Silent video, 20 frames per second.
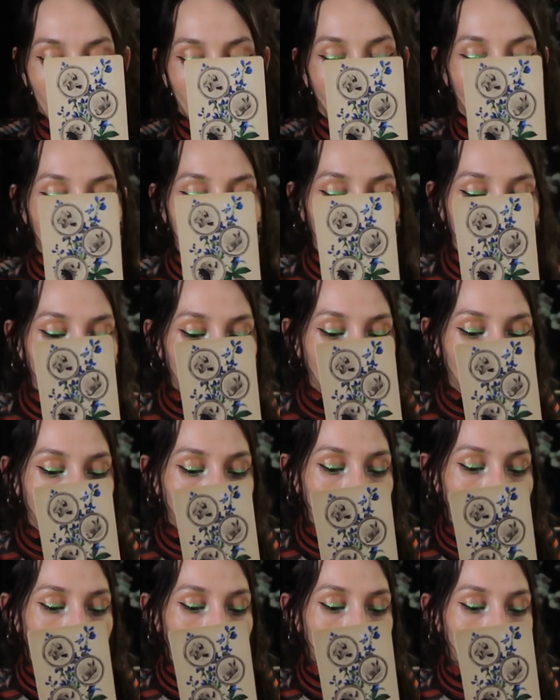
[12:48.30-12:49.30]
kind
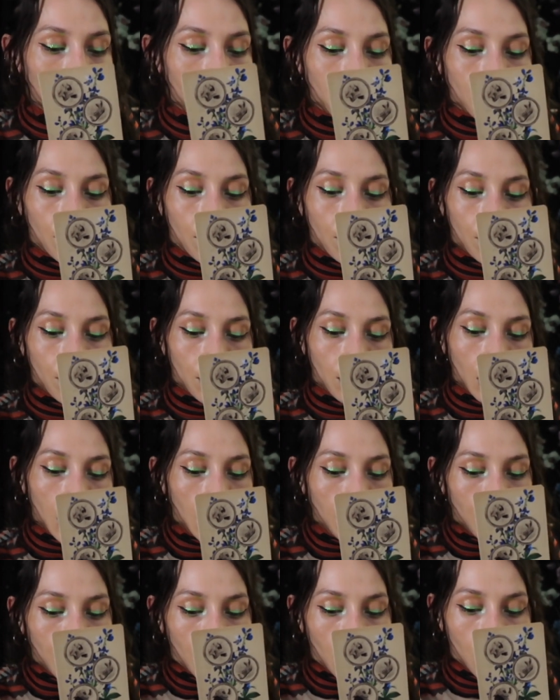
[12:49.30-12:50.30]
of
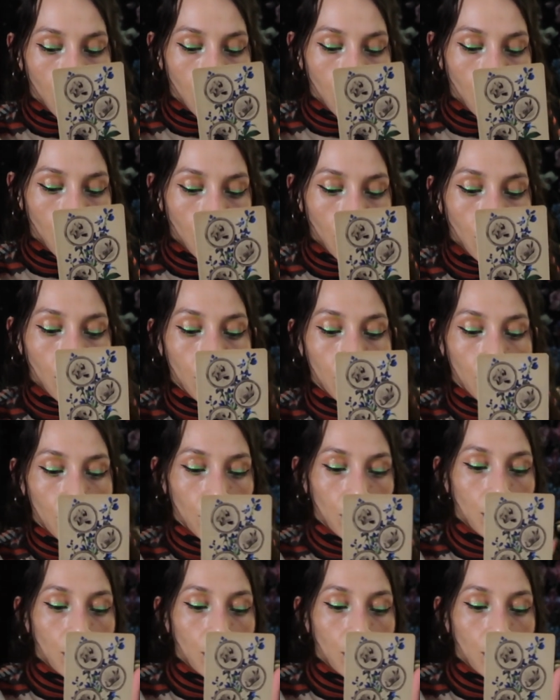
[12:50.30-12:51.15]
keeping you